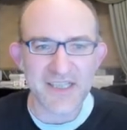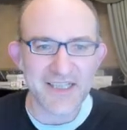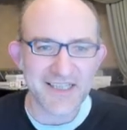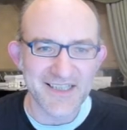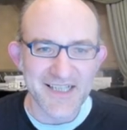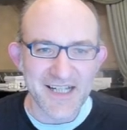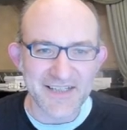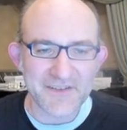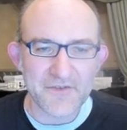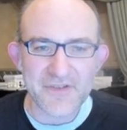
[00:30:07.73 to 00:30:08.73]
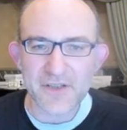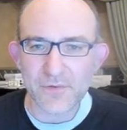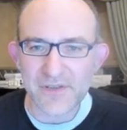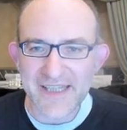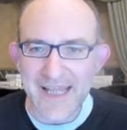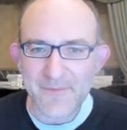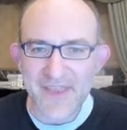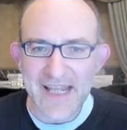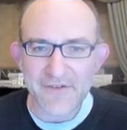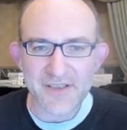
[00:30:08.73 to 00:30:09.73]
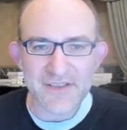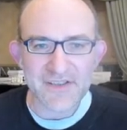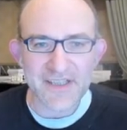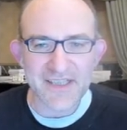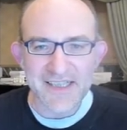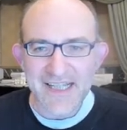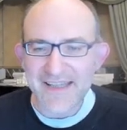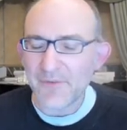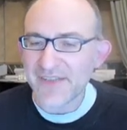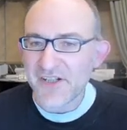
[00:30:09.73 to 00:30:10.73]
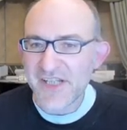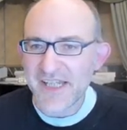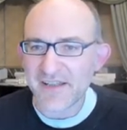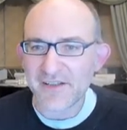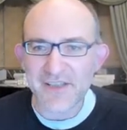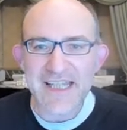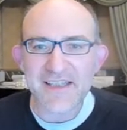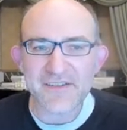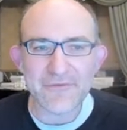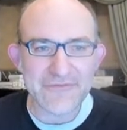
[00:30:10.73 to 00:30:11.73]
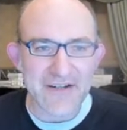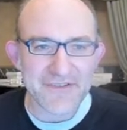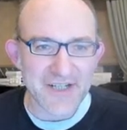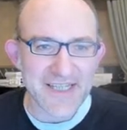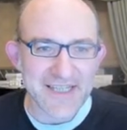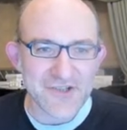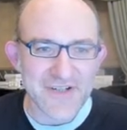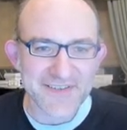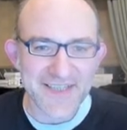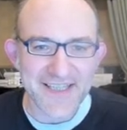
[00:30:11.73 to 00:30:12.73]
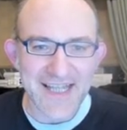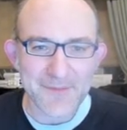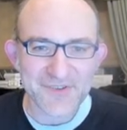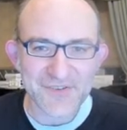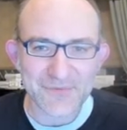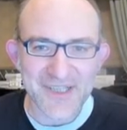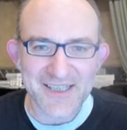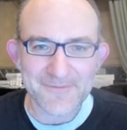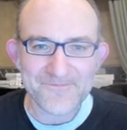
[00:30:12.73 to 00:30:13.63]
I seem to recall a game there, and that was actually leading to very, very interesting games as well.